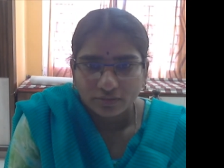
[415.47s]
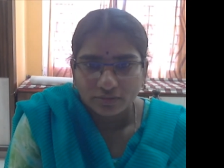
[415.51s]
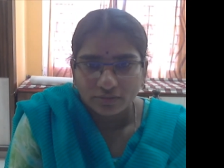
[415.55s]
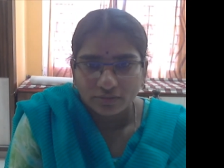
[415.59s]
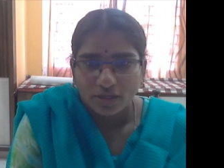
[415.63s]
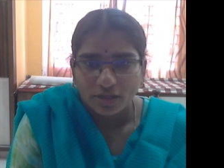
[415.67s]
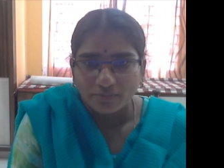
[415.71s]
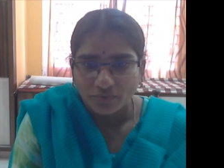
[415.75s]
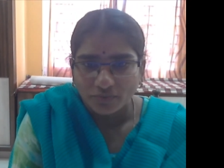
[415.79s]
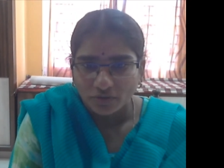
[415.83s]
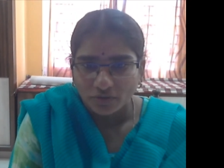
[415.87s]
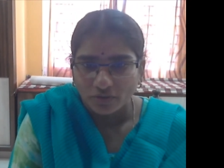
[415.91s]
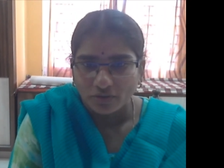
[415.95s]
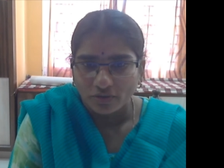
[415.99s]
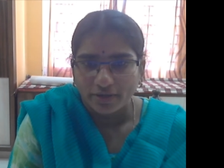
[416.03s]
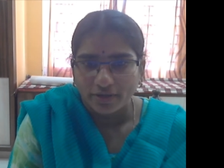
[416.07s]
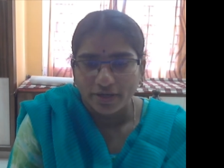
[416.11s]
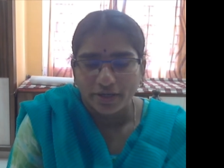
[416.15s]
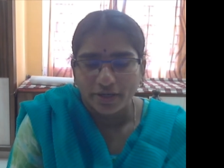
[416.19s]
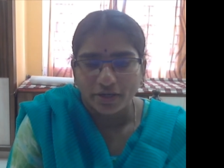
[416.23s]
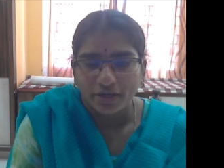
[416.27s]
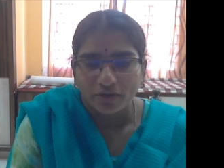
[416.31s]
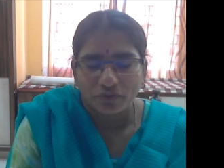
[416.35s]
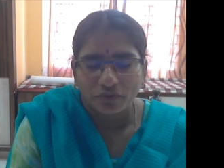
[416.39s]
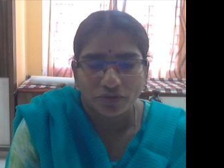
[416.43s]
I'm sorry
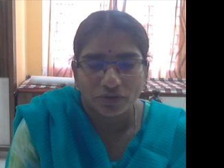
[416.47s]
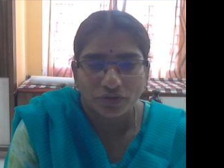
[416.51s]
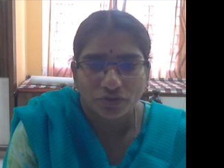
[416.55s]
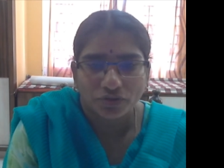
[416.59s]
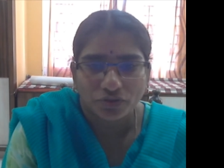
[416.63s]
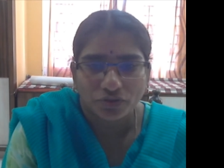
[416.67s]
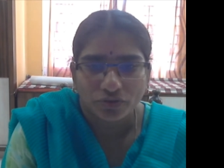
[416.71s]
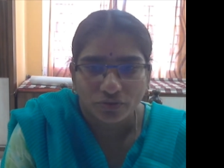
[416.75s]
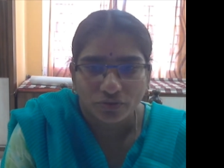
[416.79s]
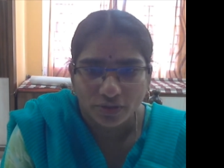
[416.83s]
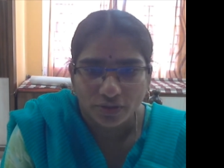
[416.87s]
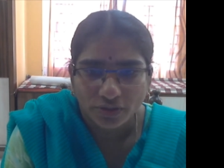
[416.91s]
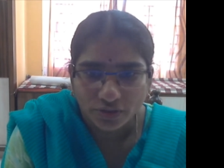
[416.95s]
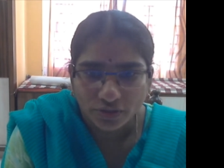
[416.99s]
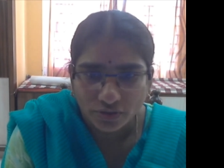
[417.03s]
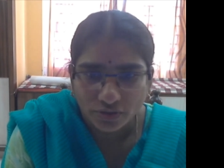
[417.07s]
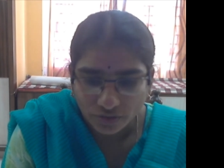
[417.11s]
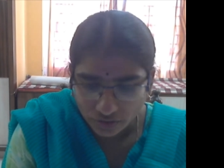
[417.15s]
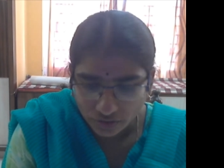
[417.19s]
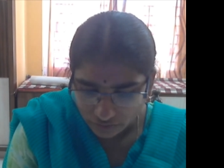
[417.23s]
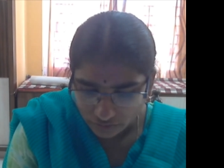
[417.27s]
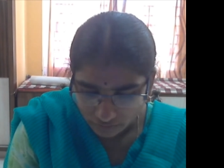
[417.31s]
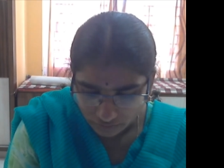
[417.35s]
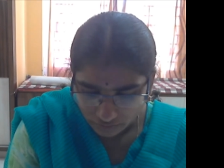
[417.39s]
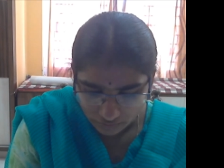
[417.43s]
I cannot show it to
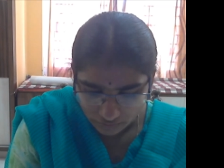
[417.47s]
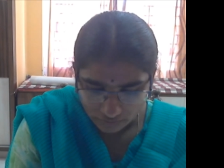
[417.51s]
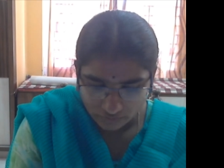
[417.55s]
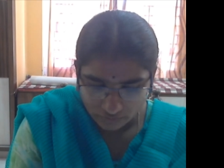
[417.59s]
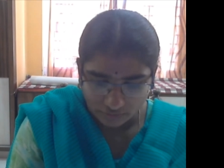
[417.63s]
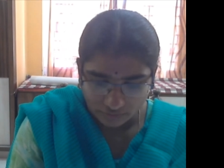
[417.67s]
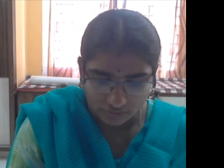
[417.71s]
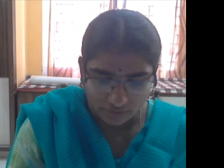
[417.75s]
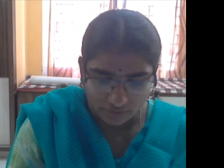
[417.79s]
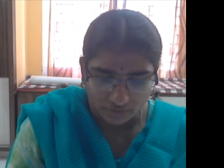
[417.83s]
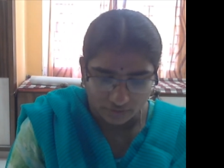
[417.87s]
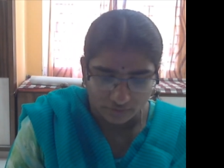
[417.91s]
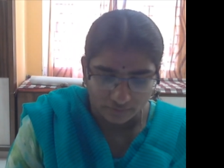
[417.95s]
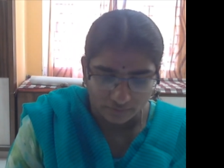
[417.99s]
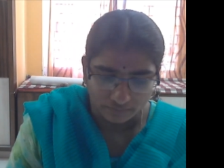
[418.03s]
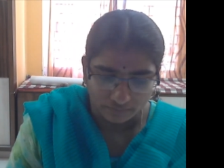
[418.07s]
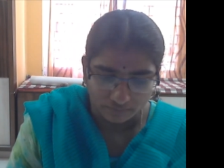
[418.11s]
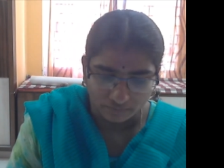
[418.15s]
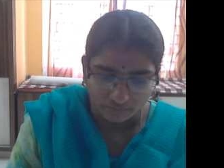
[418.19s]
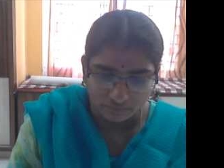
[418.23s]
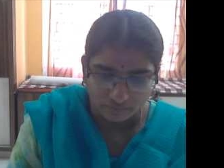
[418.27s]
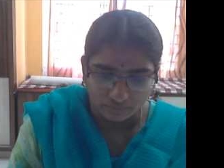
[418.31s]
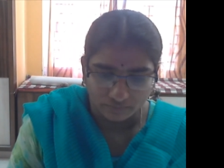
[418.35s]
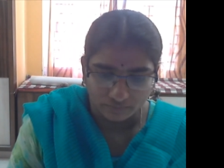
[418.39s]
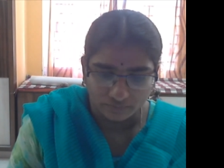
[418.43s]
you.
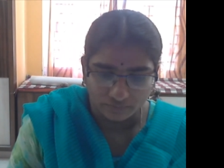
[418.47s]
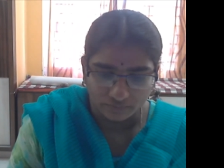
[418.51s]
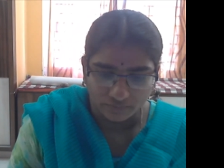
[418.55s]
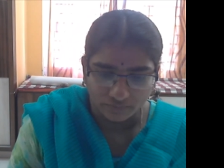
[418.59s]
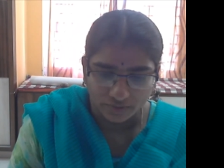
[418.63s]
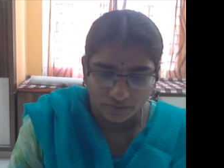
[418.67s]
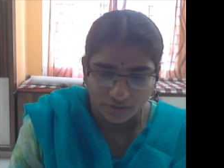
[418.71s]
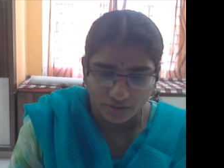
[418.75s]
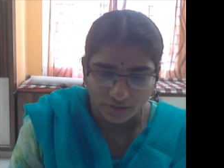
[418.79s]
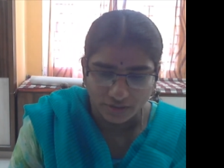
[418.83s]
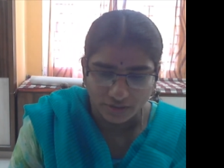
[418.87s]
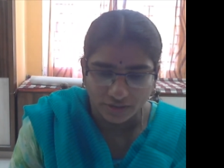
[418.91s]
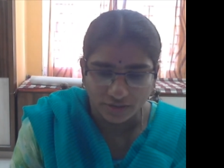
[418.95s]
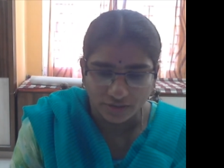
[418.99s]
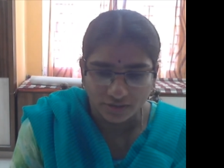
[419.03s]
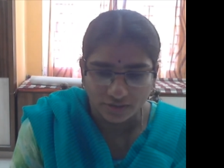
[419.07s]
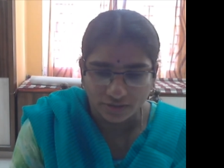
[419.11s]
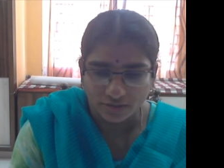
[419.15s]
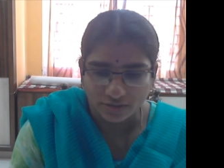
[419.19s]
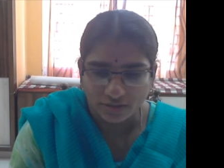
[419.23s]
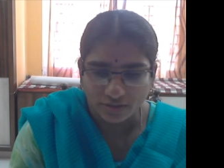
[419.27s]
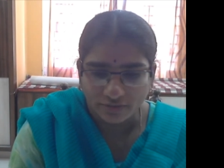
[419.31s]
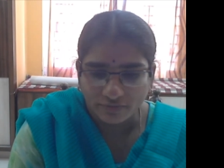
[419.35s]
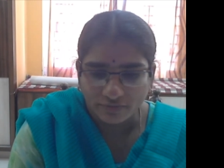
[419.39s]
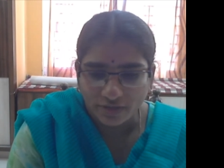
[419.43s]
It is
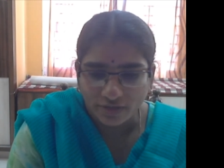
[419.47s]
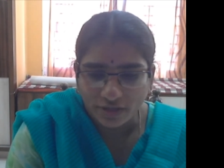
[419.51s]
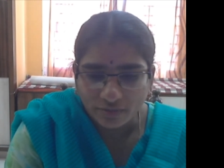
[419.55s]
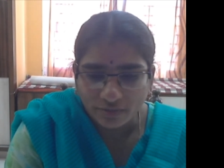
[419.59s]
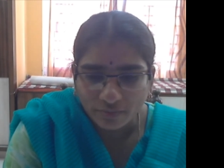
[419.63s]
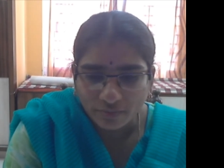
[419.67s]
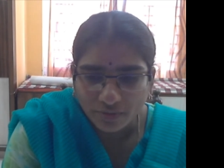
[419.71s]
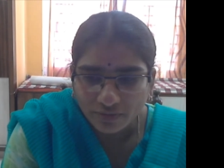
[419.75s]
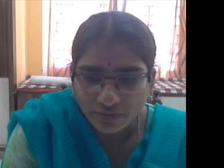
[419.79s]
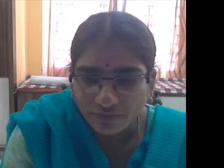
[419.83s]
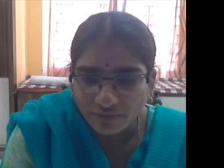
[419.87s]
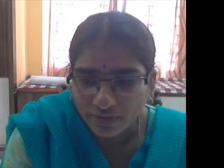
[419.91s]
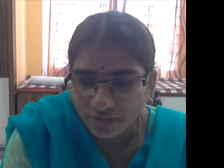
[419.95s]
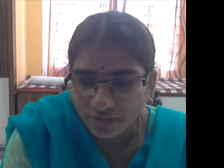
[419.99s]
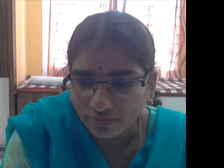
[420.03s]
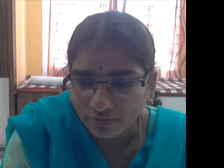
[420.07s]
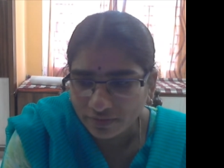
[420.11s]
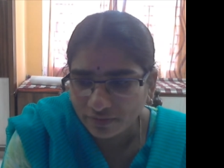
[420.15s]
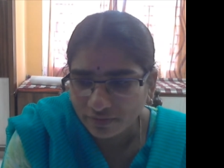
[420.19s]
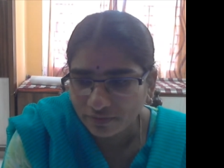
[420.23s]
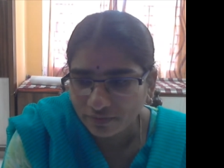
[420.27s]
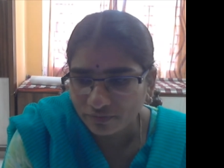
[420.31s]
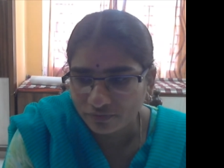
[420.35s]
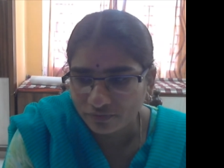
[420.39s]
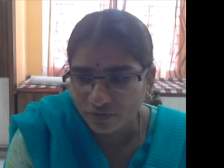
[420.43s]
available
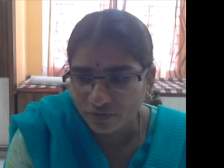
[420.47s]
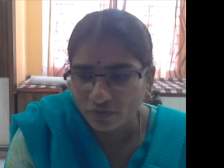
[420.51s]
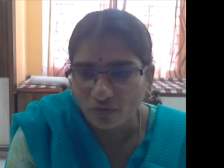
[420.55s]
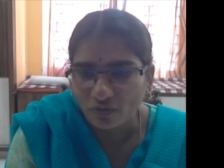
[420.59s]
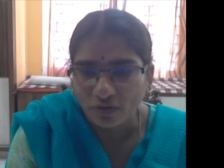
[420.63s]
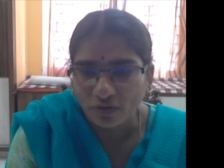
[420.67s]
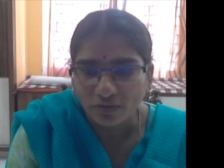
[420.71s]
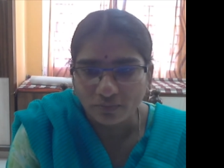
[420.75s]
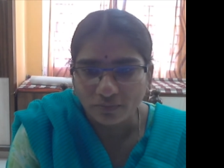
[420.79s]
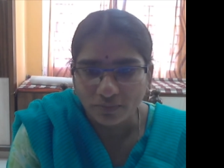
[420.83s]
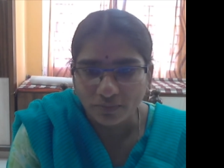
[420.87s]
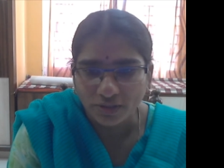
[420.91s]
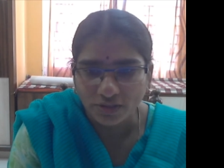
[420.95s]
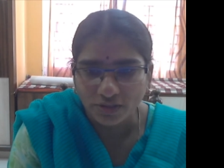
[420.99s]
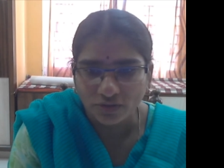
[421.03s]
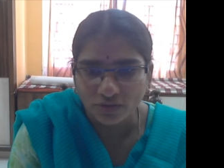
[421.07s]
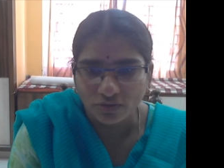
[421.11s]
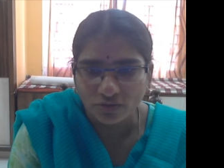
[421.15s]
when we all meet